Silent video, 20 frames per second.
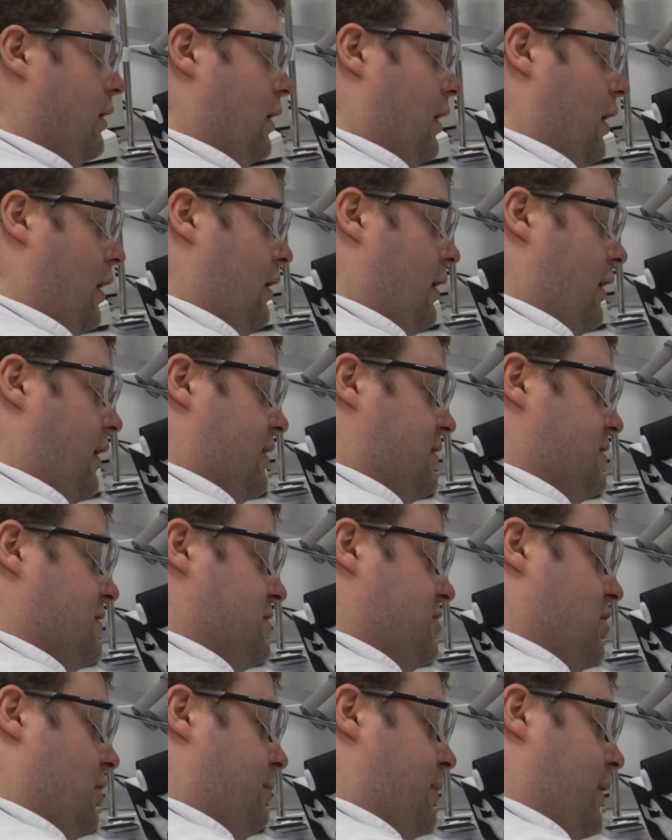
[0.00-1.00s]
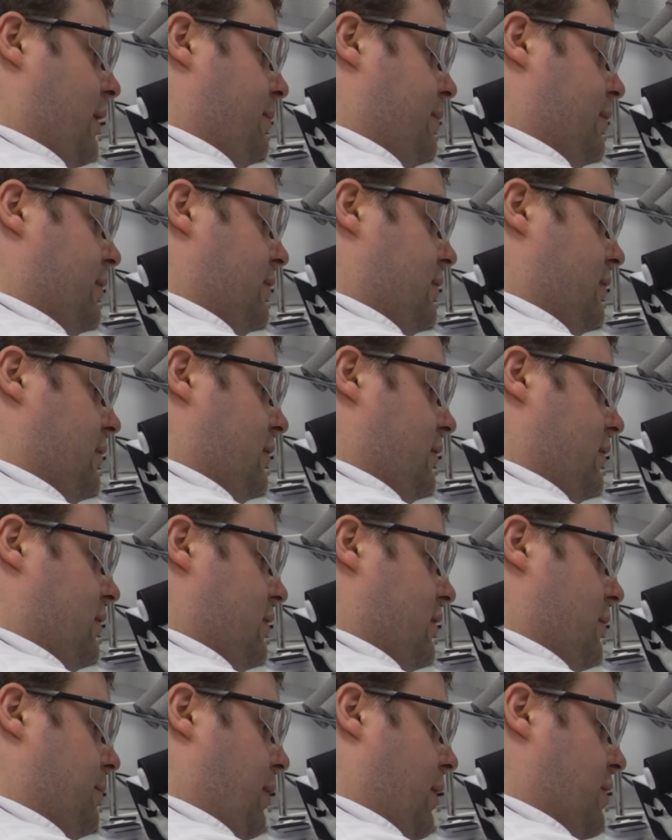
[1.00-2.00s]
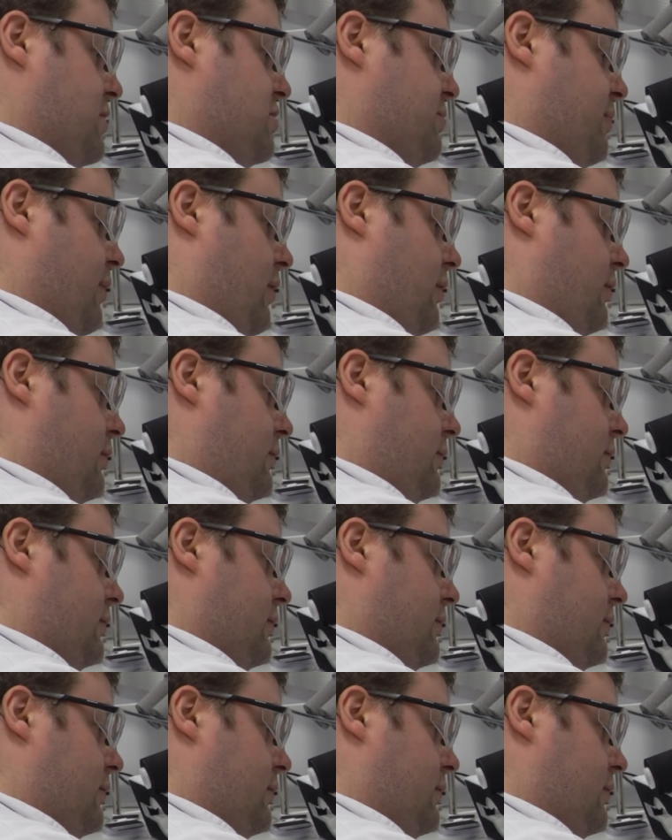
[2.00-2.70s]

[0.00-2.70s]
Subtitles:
I like to top up the plunge bowl,